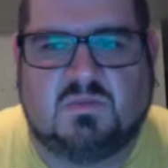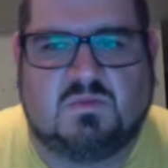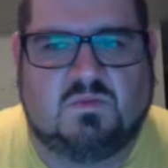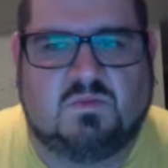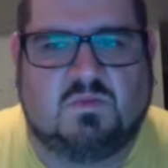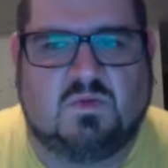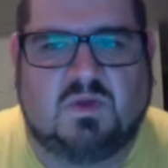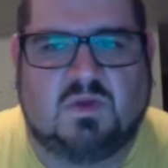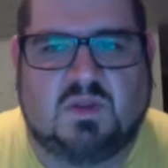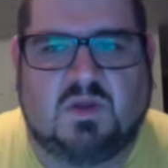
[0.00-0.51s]

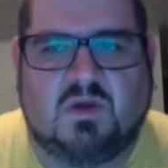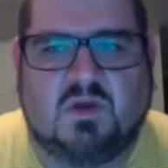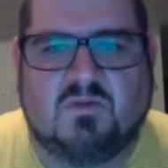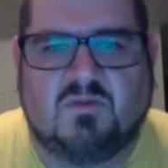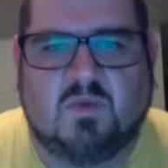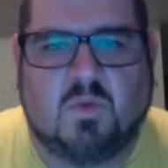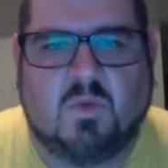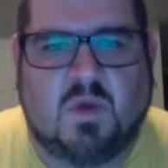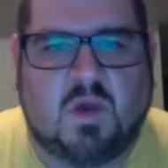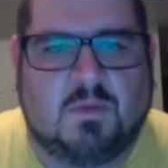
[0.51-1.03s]
really
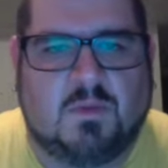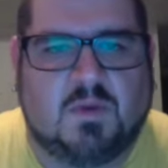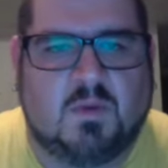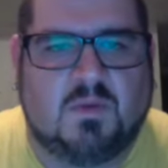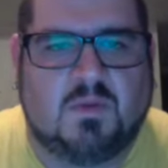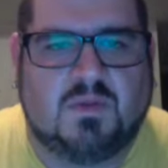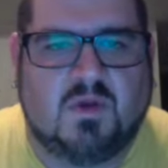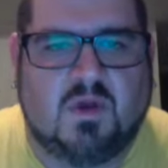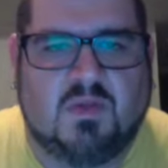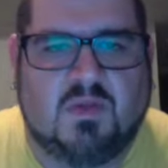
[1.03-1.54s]
overwhelming
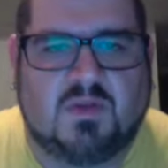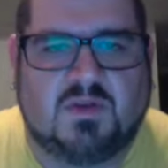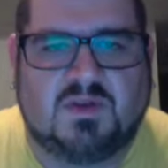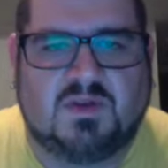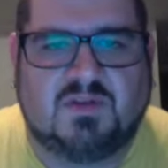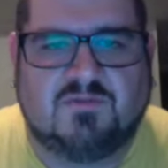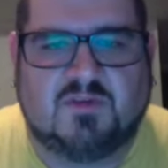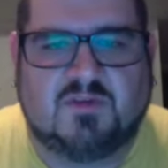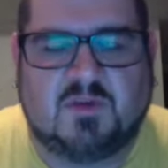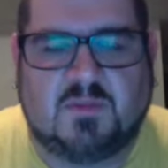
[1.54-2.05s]
with all the
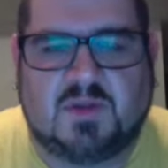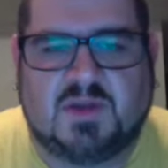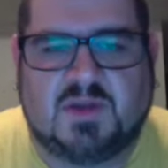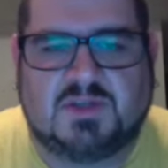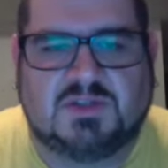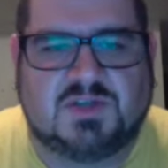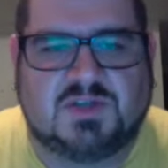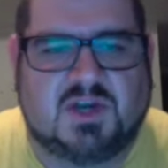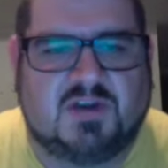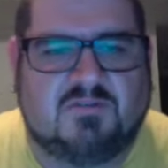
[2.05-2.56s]
different
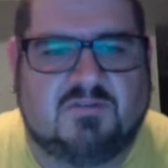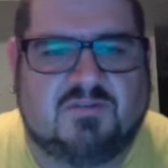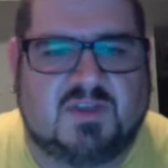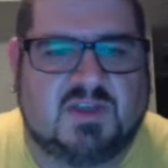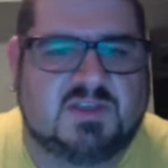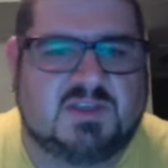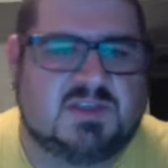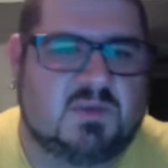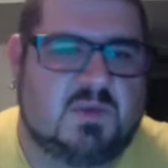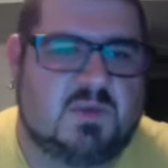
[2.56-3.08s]
administrative
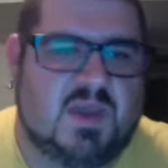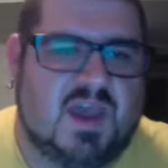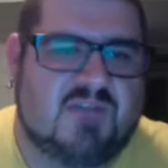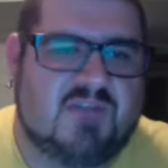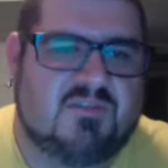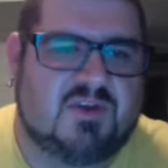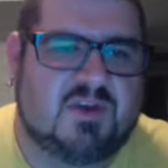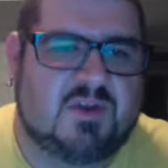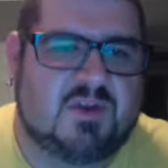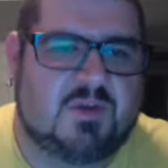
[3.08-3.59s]
things that we have
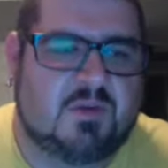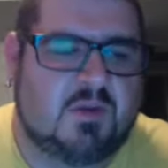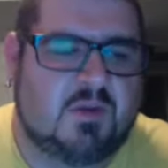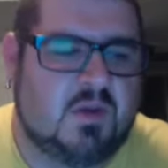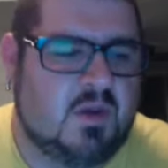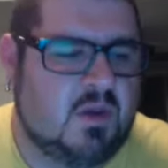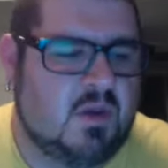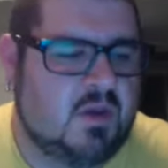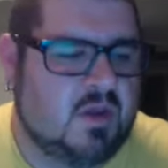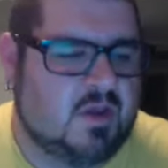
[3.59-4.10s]
to do.
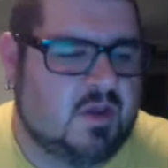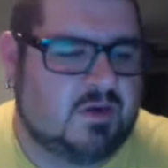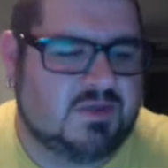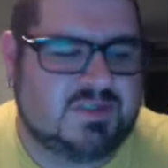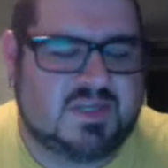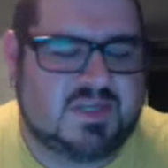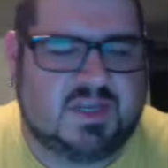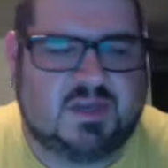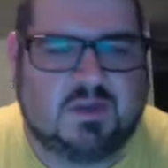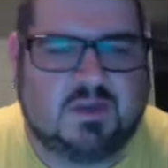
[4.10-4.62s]
I
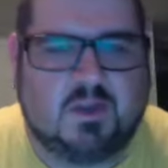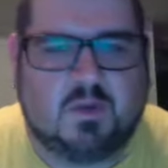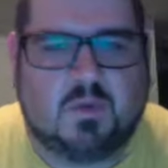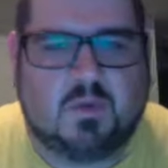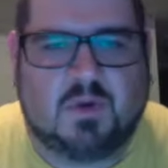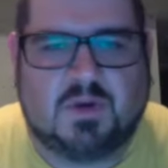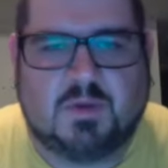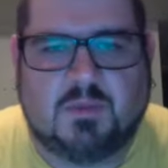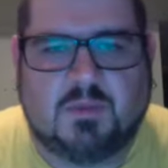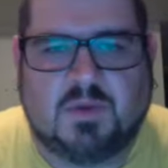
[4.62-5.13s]
understand y'all are
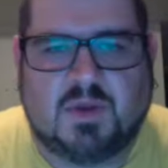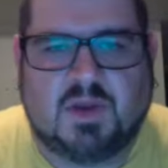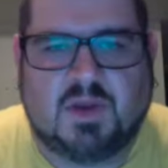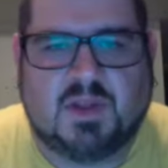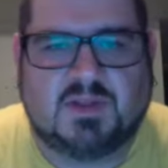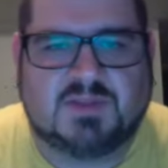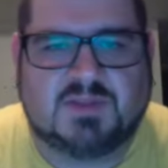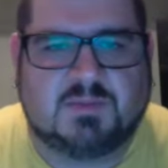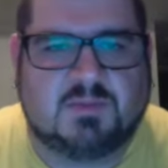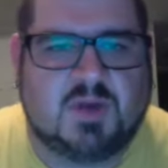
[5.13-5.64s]
wanting to put
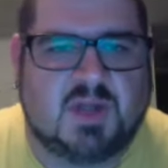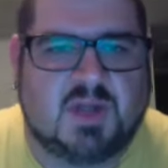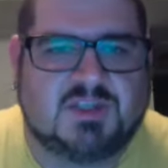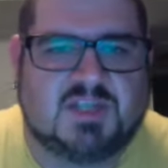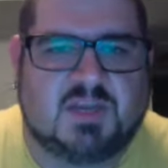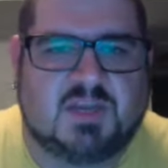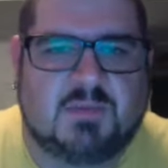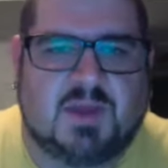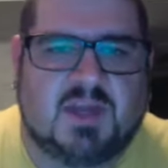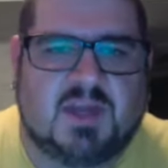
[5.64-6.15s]
in some
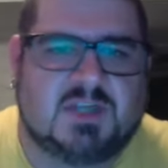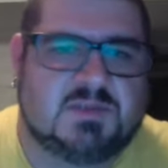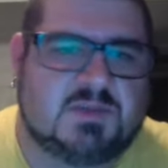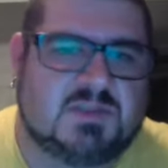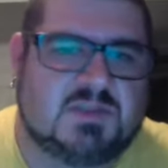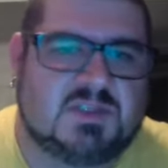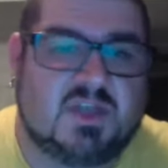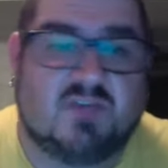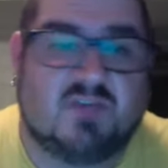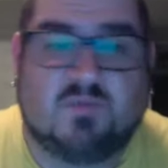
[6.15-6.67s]
project
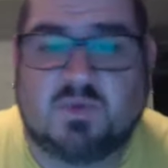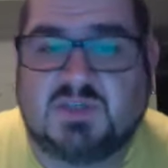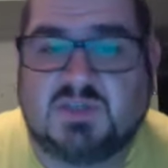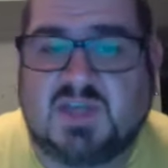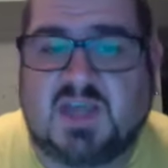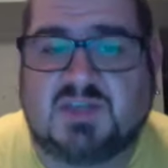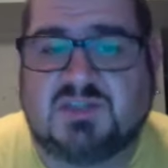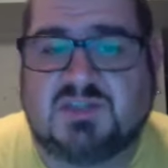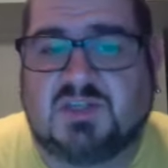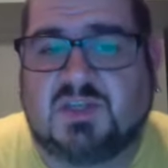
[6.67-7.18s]
management stuff, which
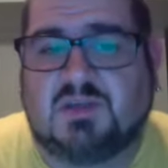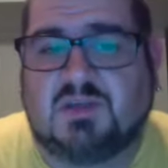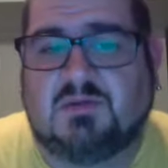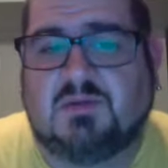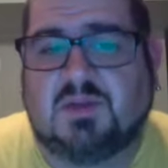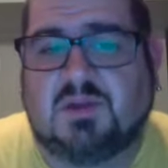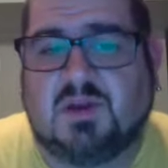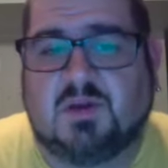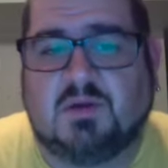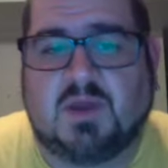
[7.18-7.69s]
actually,
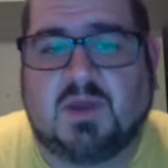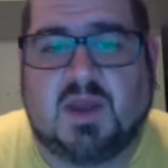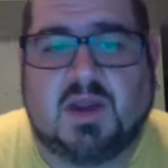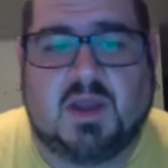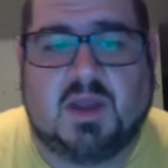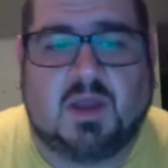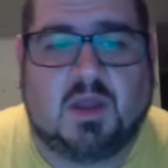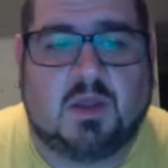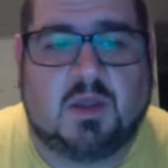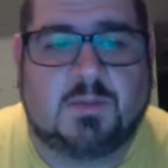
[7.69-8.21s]
kind
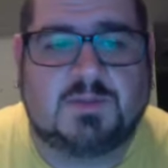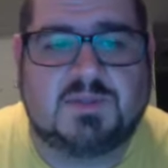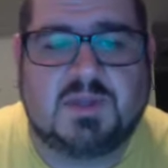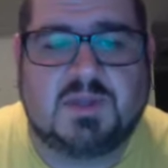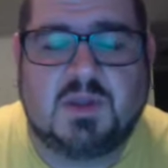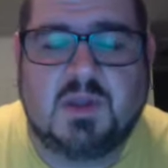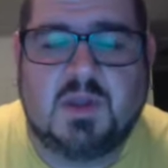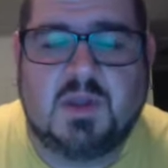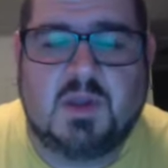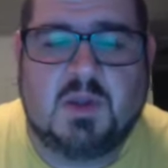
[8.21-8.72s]
of helps.
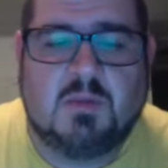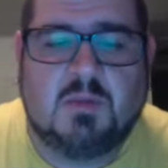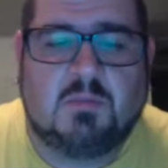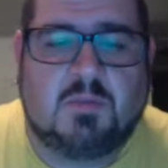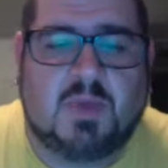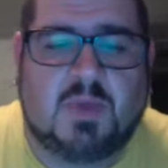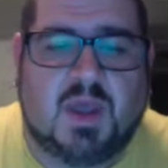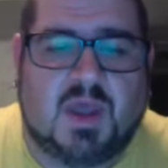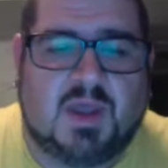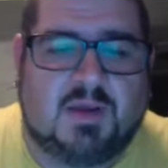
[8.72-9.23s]

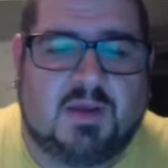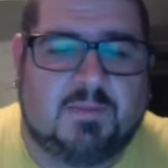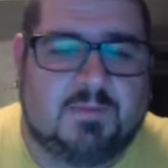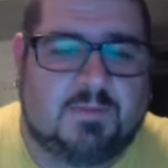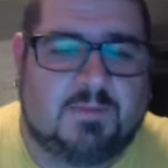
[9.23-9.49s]
But,